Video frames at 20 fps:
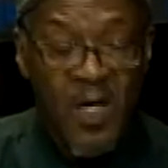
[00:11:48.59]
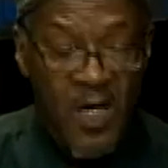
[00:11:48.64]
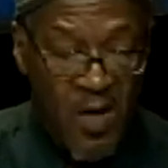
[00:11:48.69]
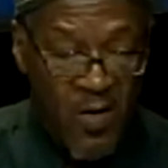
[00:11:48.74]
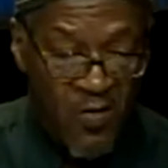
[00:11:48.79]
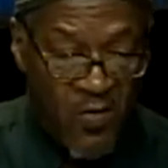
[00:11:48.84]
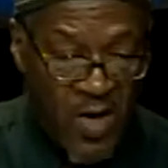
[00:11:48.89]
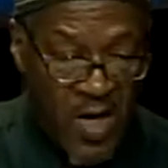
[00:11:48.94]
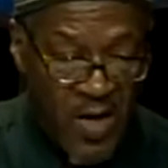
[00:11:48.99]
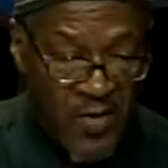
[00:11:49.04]

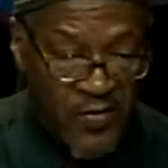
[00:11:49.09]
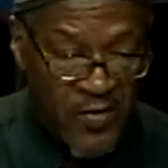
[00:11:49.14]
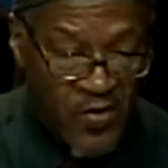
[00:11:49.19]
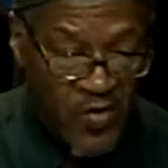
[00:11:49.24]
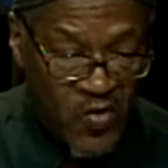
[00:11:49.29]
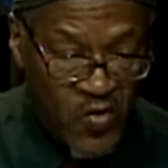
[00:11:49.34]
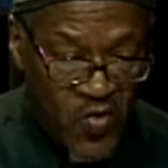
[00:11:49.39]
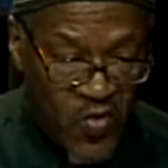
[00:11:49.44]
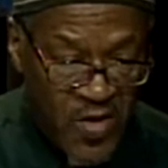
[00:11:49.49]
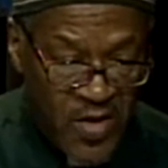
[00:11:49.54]
around the
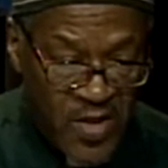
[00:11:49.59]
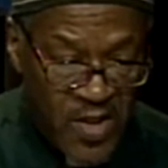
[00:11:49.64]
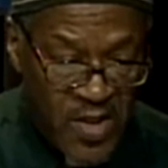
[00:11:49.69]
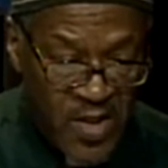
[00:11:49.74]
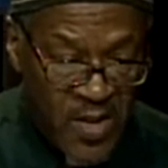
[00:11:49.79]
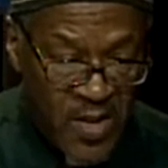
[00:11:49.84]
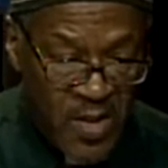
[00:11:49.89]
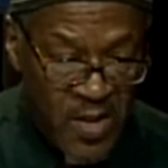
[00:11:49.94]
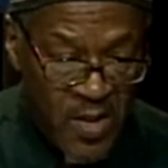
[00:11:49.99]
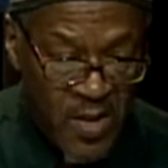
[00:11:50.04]

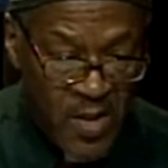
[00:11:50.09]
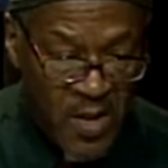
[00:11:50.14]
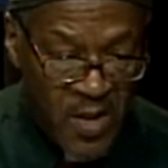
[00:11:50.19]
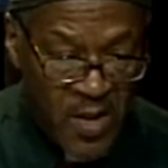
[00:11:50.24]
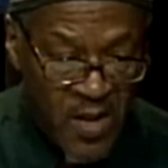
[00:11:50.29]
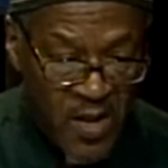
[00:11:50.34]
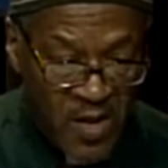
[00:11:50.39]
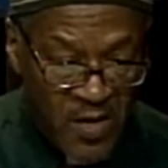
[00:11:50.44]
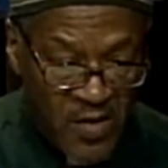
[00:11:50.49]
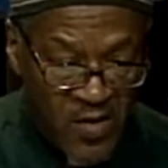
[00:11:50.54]

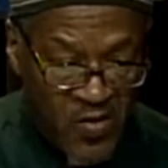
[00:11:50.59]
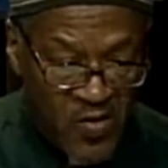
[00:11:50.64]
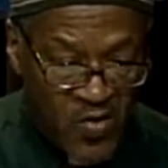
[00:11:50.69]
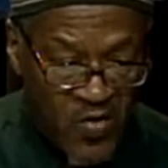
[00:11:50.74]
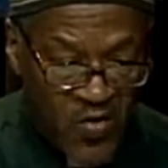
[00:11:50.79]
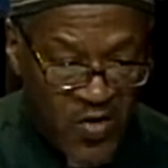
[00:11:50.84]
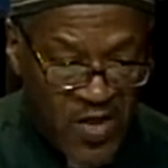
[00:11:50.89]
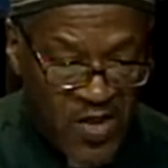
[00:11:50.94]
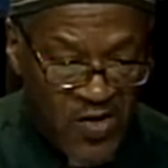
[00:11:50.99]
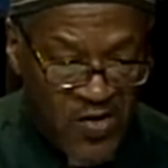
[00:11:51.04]

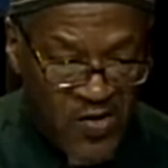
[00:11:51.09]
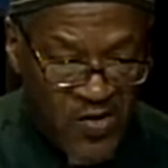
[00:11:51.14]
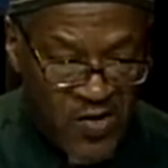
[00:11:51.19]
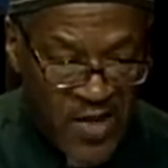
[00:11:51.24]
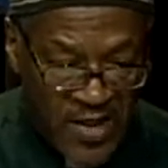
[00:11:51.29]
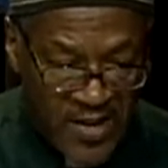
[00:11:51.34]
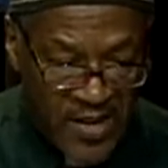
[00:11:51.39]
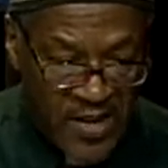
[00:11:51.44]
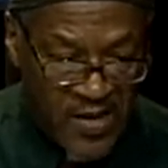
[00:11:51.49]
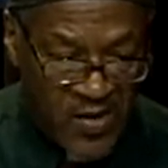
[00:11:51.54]

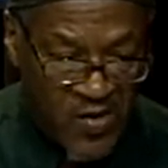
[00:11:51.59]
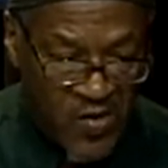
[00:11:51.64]
22nd.